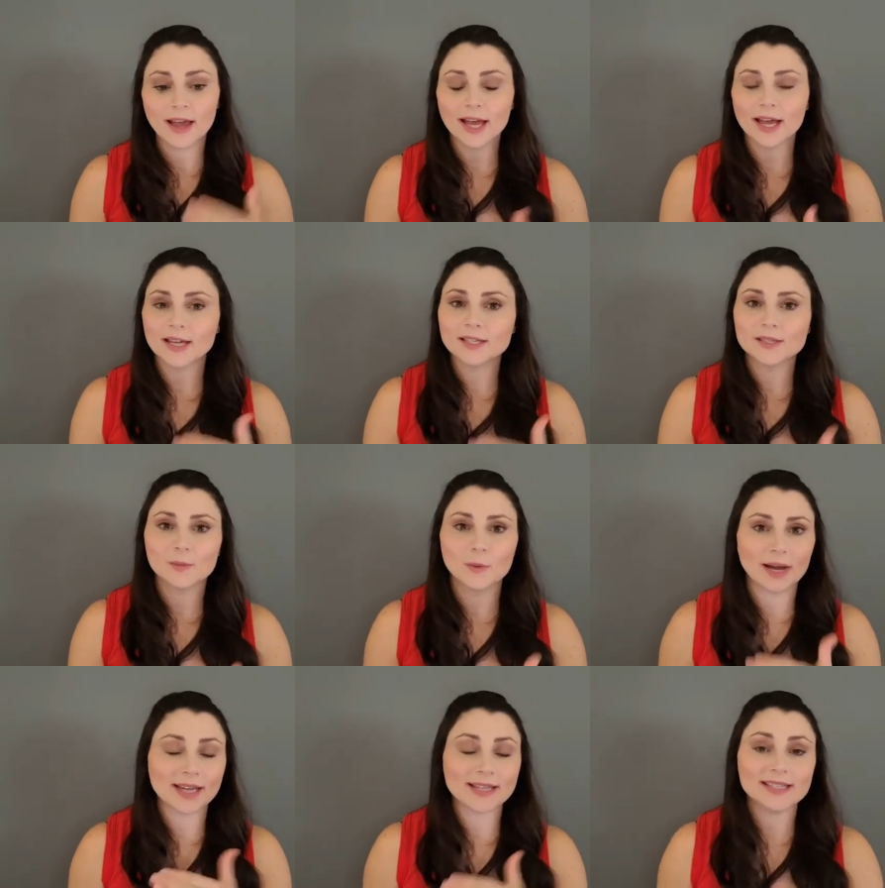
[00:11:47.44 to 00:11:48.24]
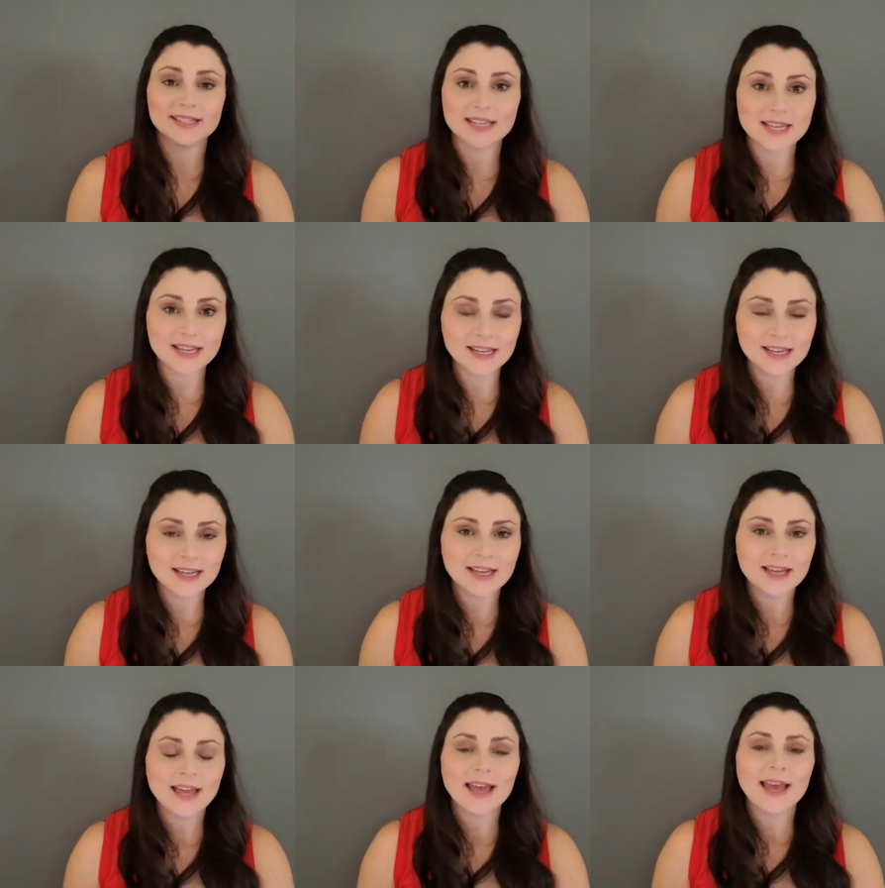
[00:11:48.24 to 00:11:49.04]
X, Y, Z.
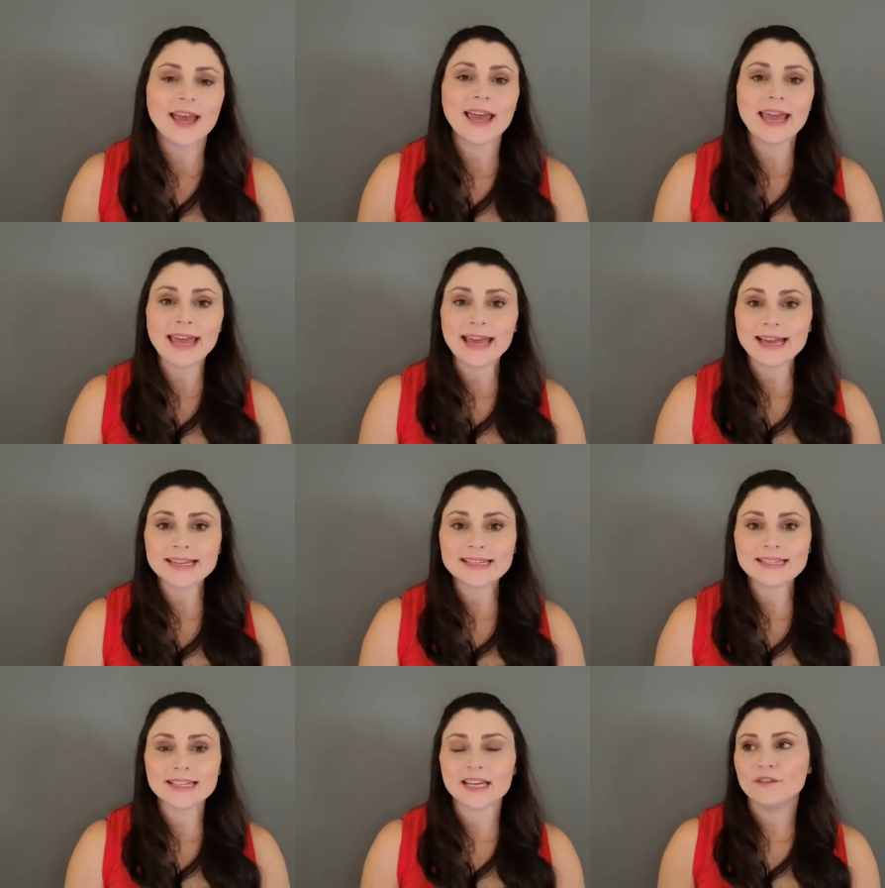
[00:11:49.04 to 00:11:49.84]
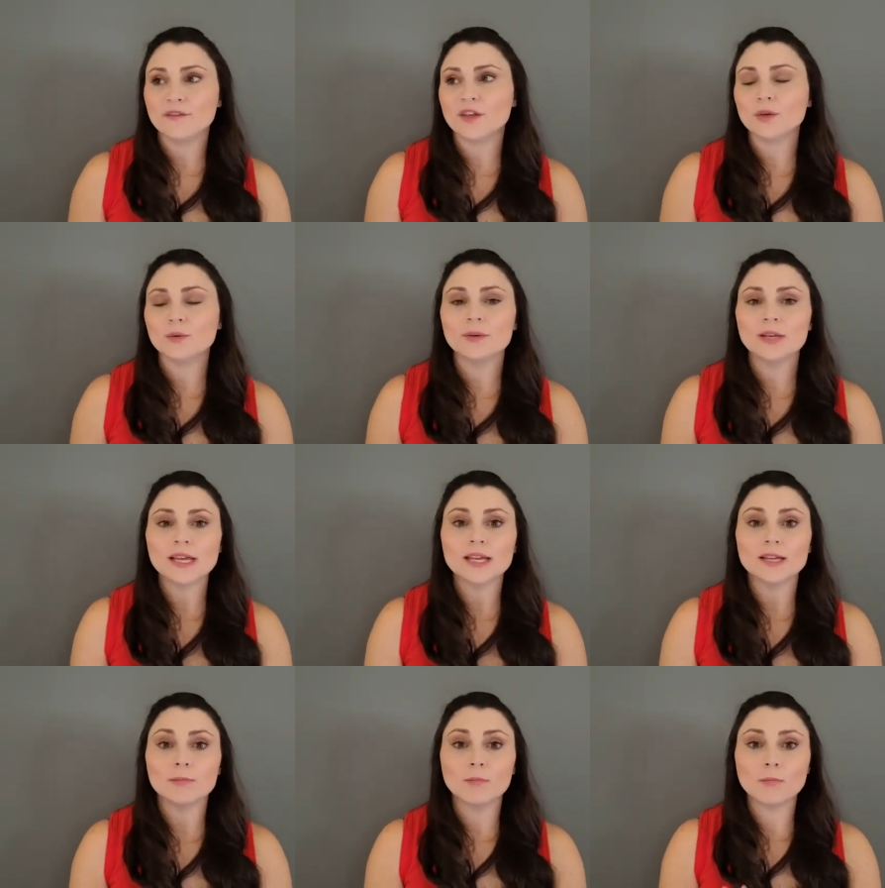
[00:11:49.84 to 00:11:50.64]
And if you
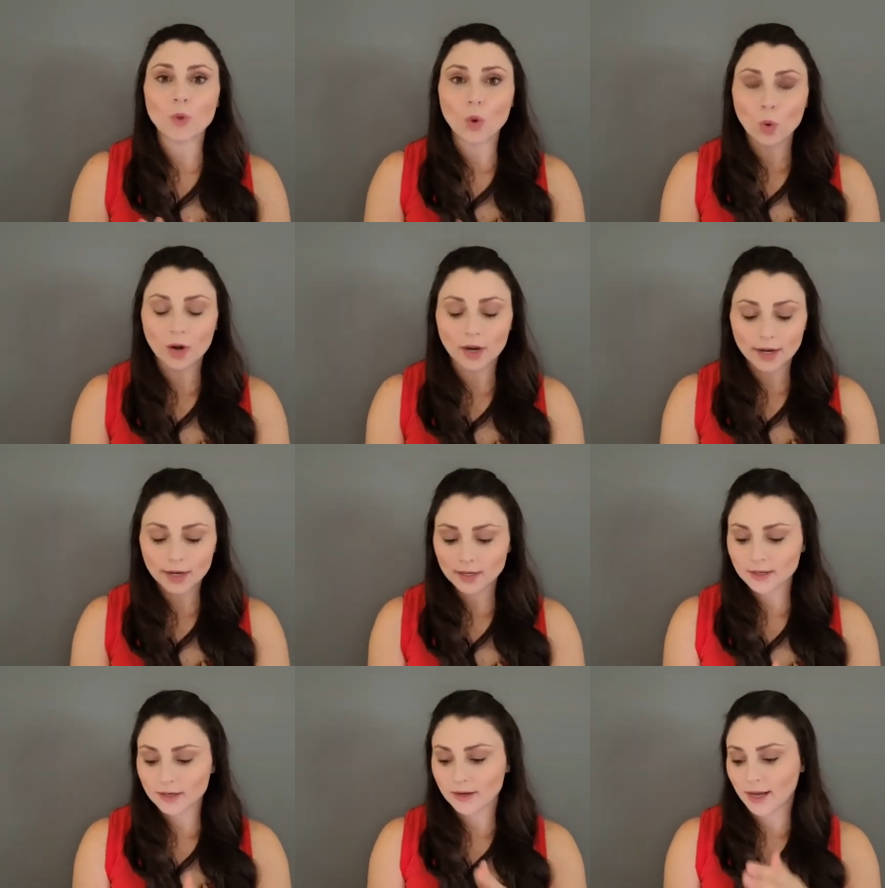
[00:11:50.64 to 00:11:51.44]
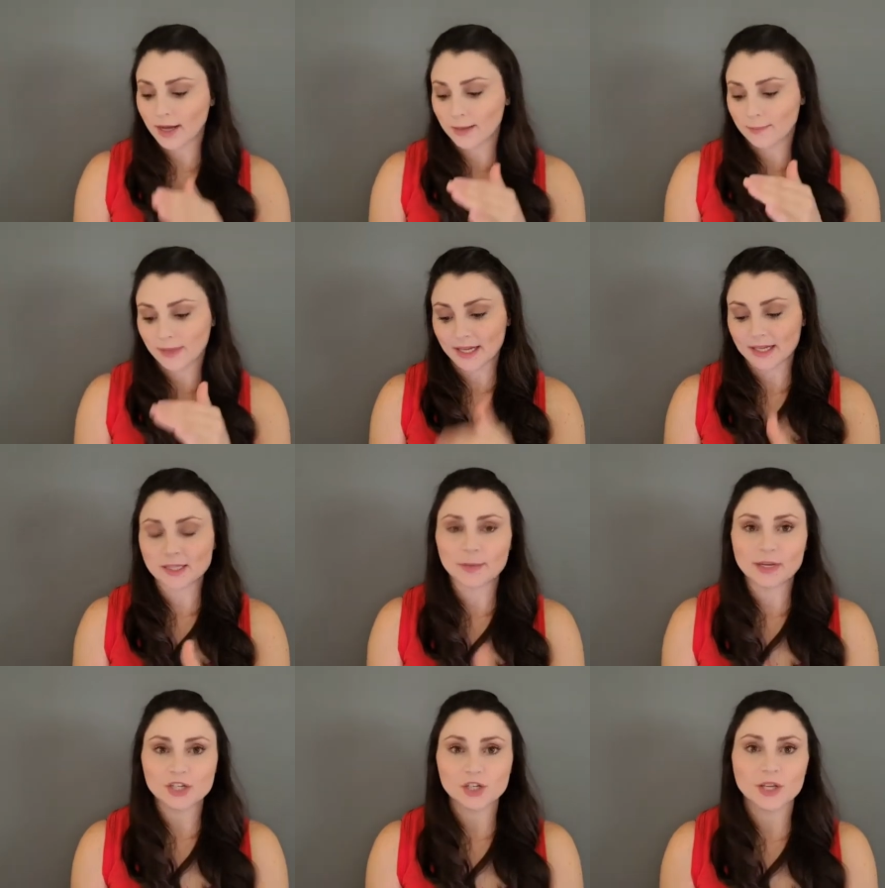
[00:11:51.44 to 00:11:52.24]
need more, like
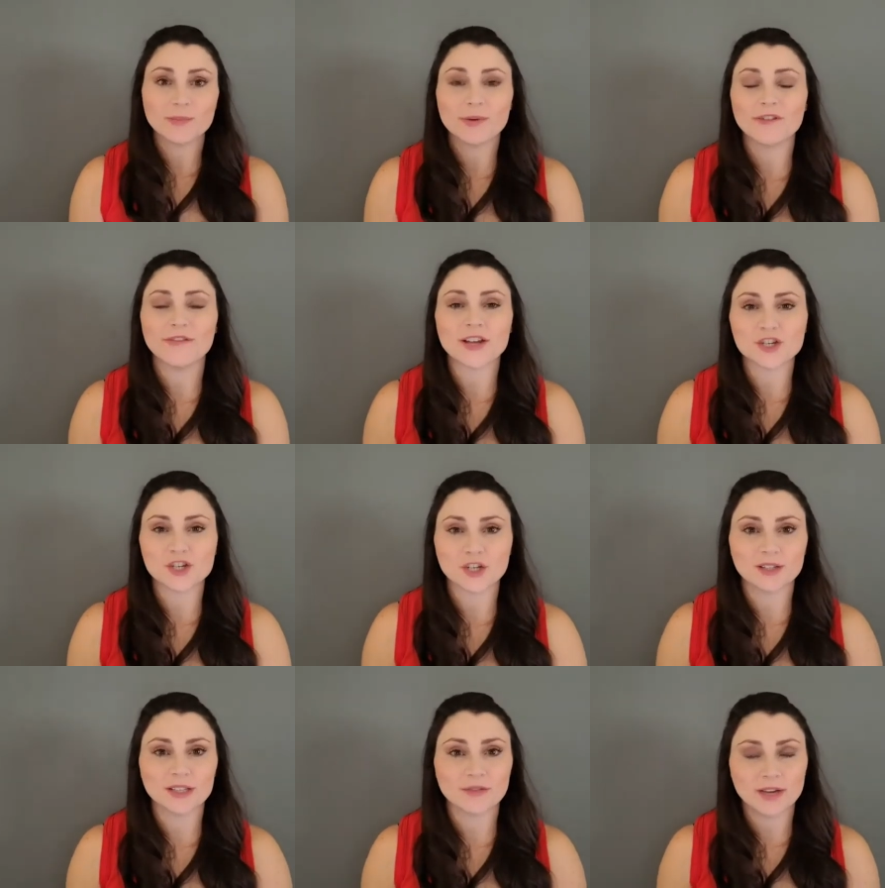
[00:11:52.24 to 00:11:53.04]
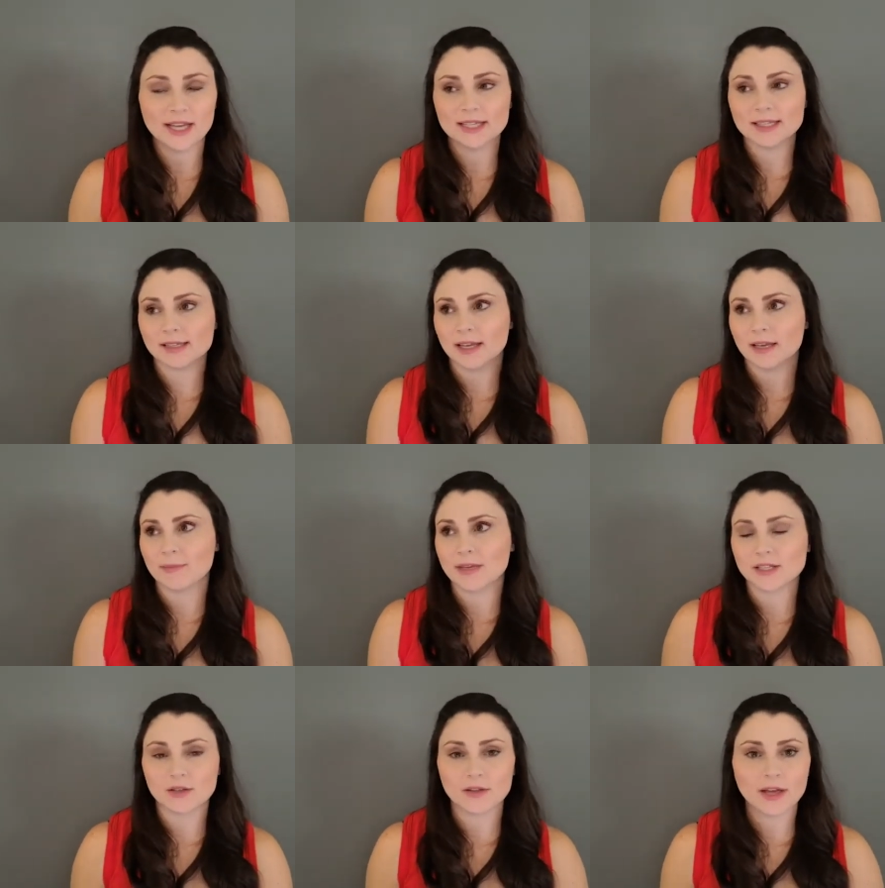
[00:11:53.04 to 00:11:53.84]
especially professional advice like
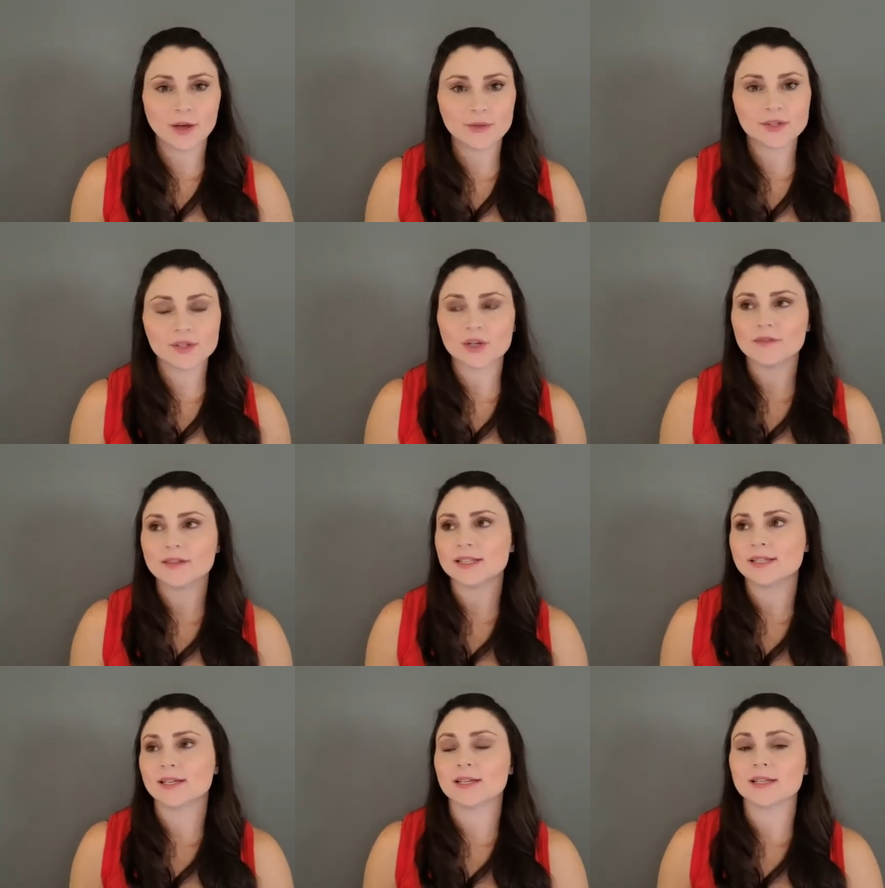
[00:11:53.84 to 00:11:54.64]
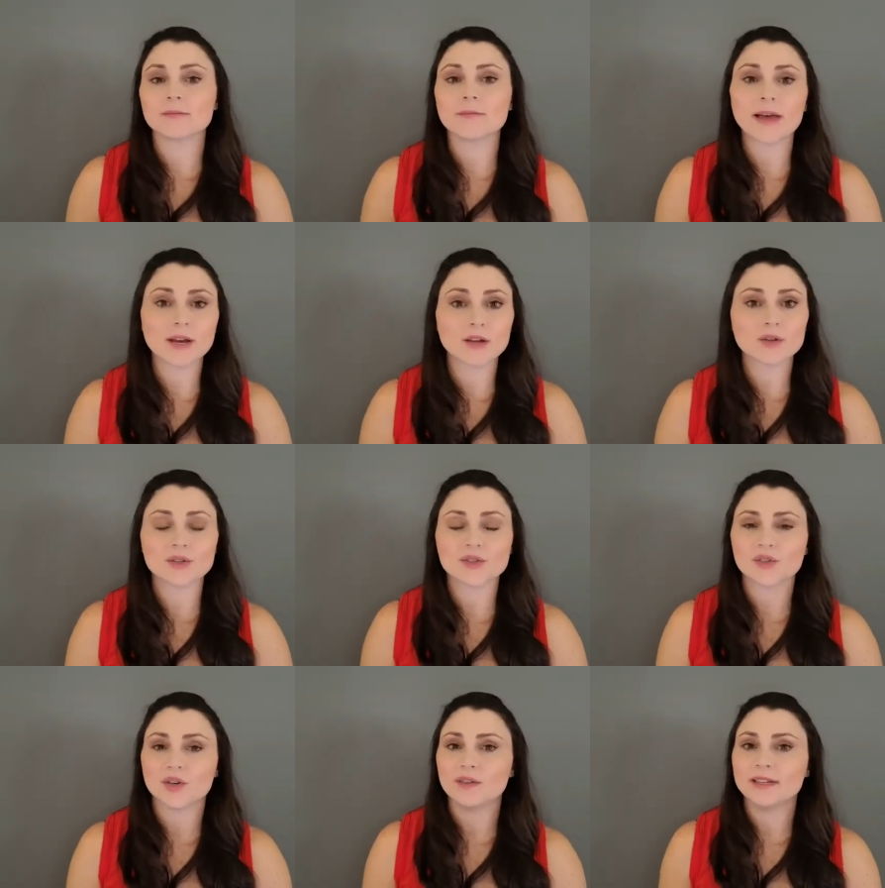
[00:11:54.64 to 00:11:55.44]
mental health services, medical
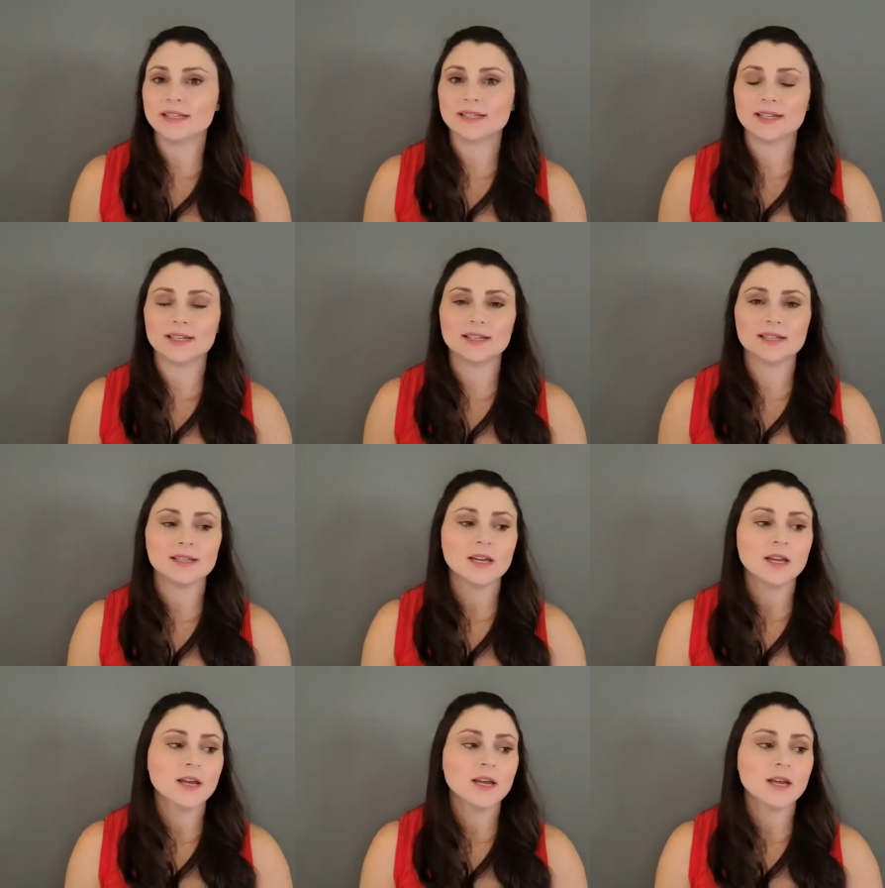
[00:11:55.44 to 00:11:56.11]
services,